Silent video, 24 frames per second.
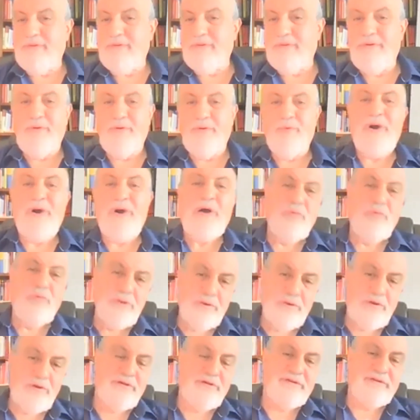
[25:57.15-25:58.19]
to know what
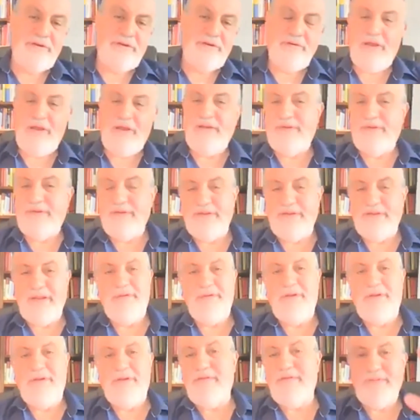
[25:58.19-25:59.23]
will cause a crisis. I
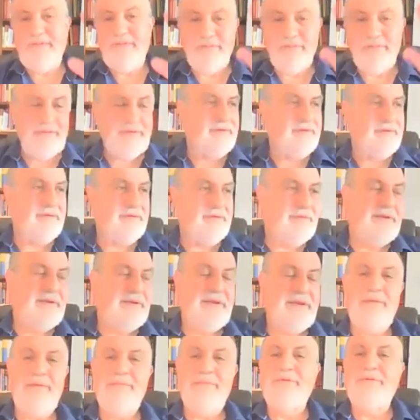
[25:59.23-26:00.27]
don't have to, you know, be
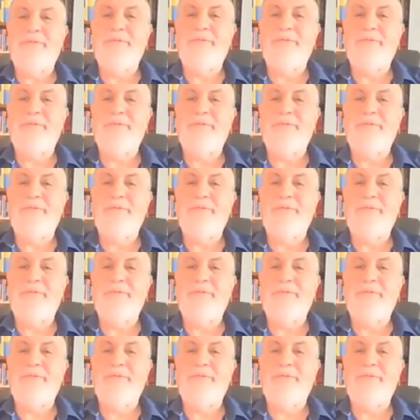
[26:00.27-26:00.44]
hand to